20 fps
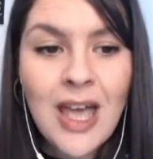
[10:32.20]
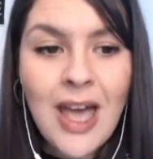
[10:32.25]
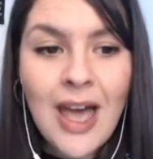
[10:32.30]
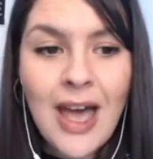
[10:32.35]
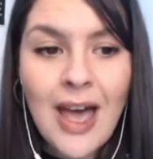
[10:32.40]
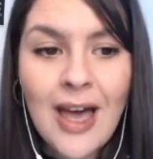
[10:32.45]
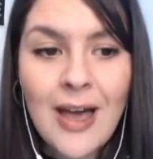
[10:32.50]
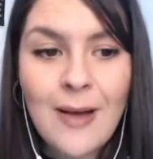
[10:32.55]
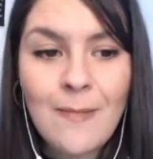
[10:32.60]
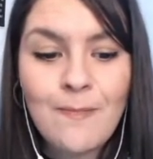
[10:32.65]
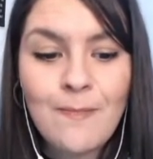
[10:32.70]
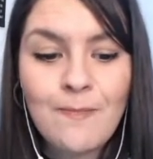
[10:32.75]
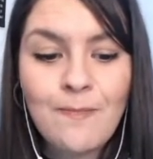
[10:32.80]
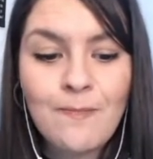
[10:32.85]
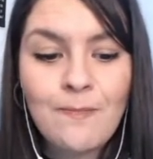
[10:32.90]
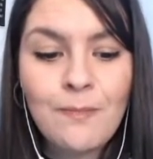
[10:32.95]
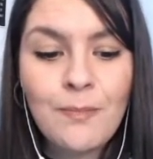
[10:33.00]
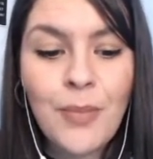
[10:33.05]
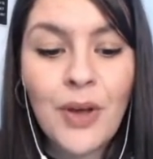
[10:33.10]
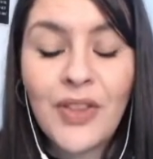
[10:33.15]

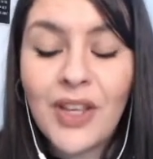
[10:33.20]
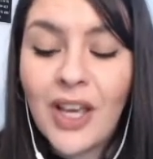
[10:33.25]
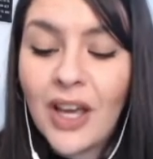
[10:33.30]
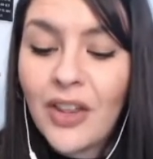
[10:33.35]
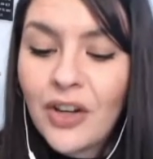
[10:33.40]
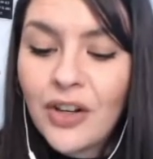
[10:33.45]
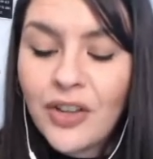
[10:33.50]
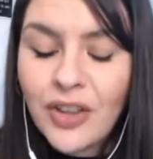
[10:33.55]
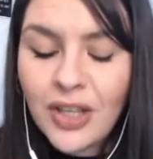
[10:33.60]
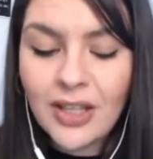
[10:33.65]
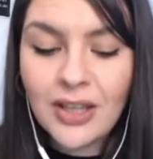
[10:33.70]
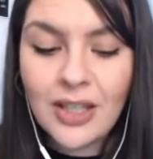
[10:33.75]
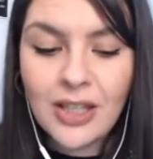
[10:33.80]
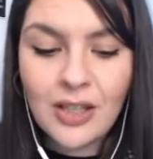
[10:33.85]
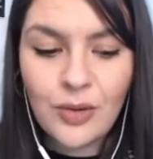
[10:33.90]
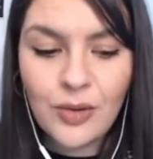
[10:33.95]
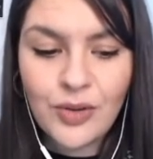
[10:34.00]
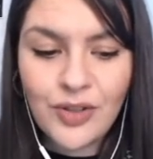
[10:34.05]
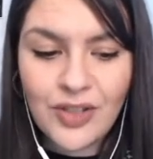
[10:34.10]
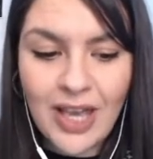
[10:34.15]
Um, but the other thing
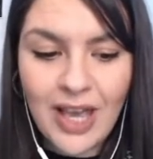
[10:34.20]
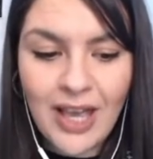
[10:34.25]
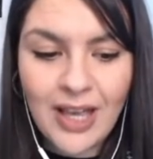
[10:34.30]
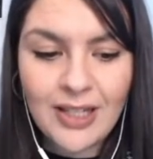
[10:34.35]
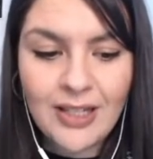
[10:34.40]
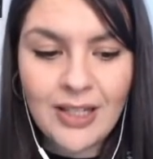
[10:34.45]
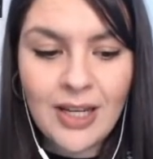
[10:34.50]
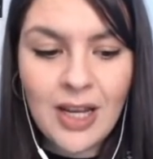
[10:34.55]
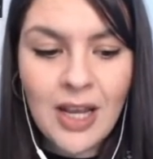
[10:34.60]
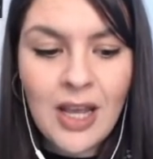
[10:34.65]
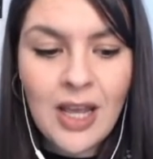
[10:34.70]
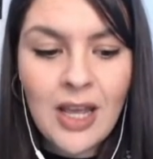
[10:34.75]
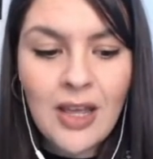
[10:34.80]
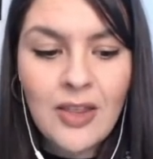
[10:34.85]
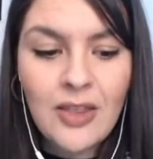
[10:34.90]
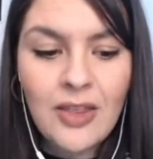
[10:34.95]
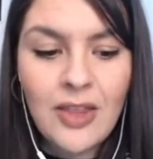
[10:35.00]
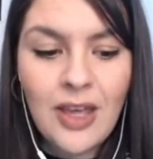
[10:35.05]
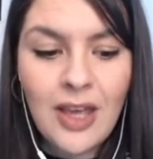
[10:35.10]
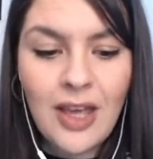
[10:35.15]
that you said
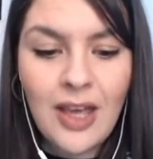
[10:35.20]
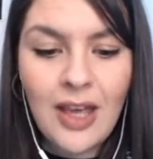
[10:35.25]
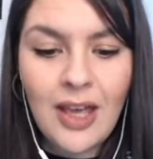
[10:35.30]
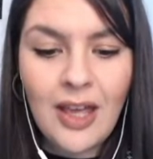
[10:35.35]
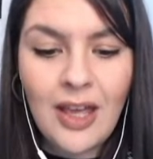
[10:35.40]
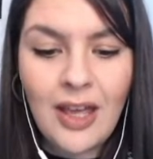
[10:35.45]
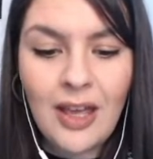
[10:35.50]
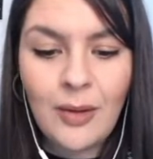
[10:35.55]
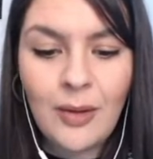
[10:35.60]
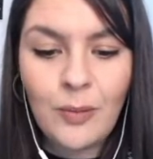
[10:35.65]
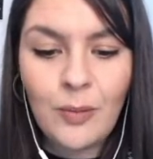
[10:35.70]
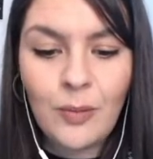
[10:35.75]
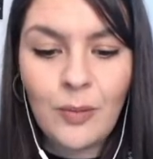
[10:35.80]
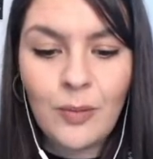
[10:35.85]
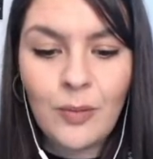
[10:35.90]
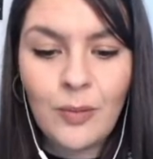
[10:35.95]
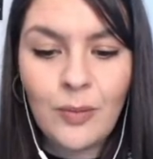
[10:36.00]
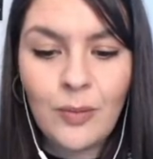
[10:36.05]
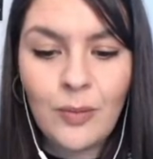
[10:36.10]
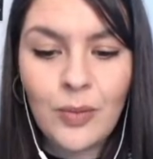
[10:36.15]
that
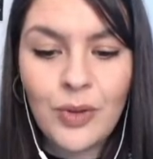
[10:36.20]
um,